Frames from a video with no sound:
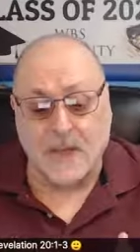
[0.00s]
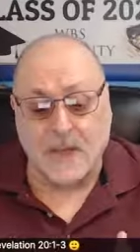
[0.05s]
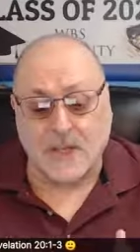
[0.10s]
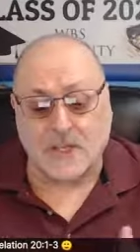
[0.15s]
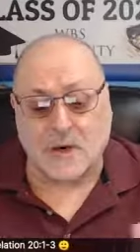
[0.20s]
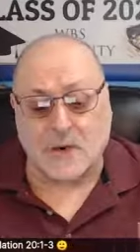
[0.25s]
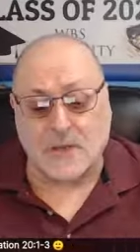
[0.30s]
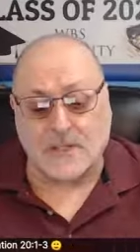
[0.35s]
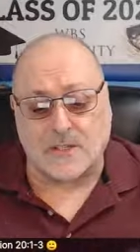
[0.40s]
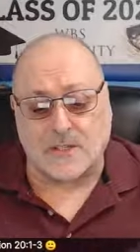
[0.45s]

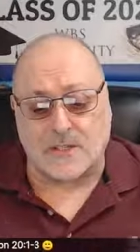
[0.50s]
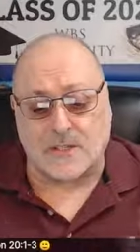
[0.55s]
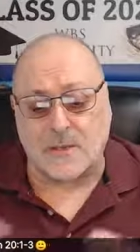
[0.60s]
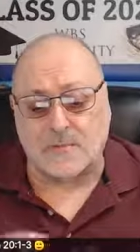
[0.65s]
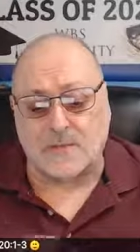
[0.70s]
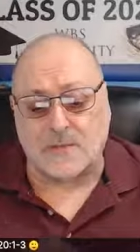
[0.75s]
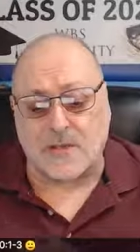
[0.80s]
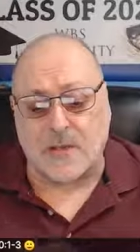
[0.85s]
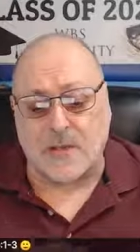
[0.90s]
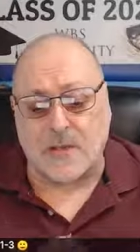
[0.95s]
So it
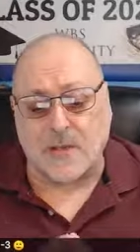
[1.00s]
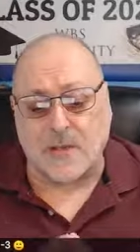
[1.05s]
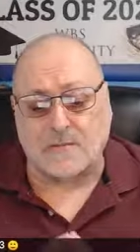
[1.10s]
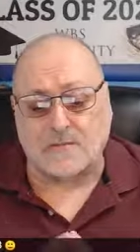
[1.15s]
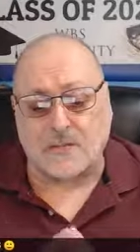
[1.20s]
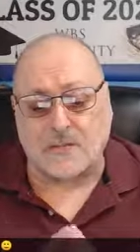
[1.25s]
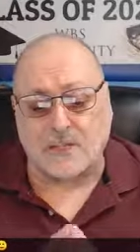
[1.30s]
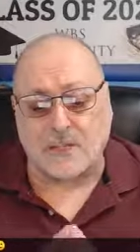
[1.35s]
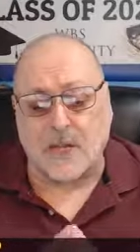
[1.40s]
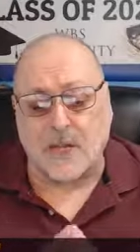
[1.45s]
seems that
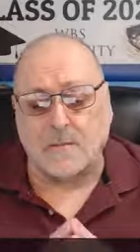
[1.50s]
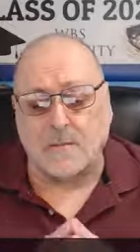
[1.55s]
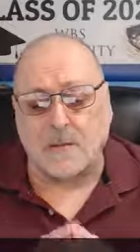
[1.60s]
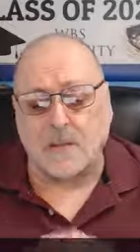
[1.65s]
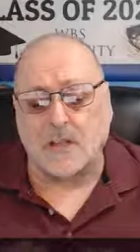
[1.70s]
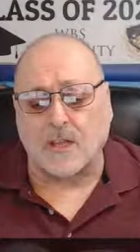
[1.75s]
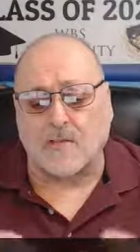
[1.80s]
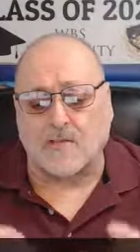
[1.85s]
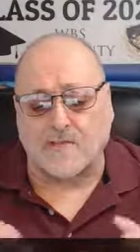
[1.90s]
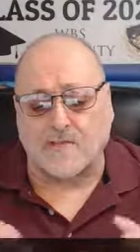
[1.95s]
if some
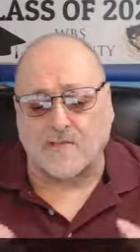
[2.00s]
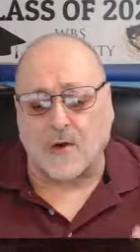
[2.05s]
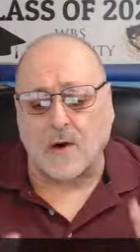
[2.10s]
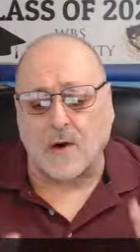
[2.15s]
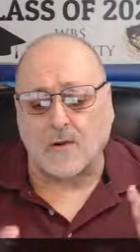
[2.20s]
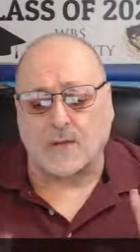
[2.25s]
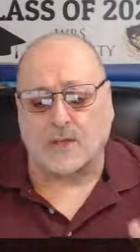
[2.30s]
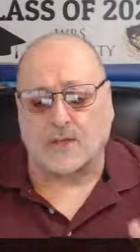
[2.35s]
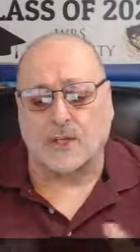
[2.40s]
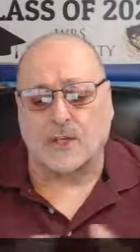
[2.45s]
in the
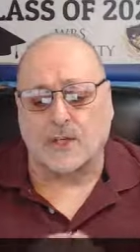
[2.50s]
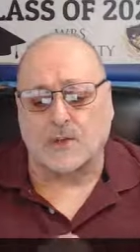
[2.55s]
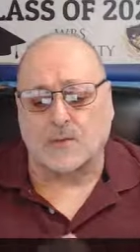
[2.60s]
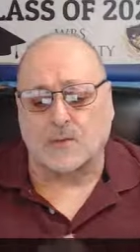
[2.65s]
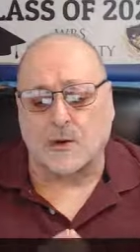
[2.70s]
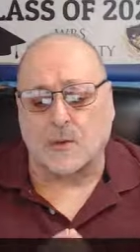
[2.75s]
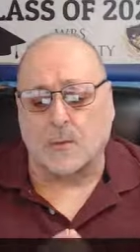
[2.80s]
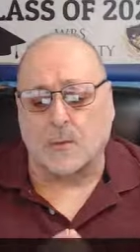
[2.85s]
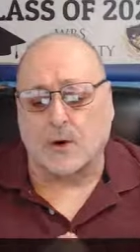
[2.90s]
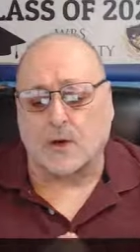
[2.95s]
first
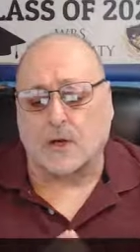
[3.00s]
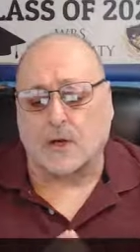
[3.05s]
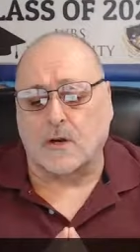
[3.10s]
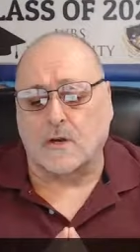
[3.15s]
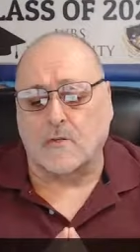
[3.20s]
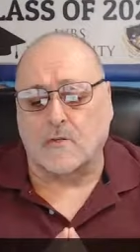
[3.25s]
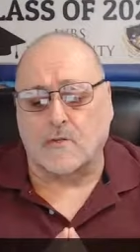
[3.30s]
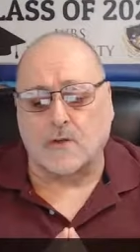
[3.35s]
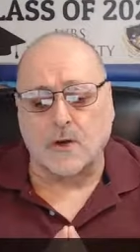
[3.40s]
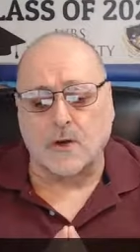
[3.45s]
century were
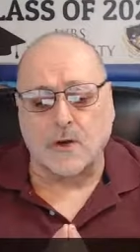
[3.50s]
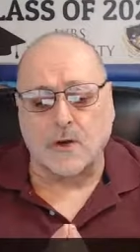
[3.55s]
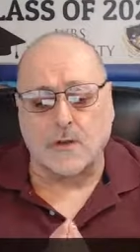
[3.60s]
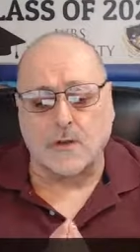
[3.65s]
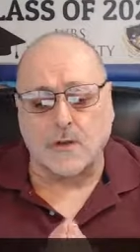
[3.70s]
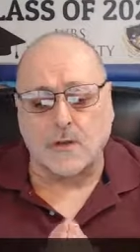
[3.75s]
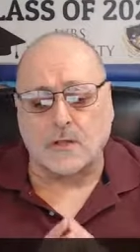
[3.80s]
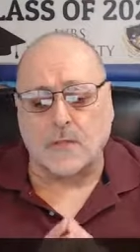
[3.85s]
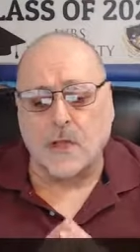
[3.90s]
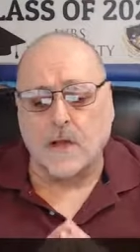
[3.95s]

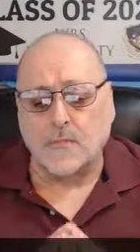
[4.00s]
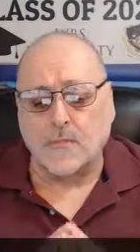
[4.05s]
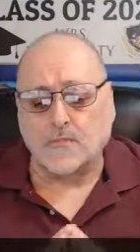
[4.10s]
confused,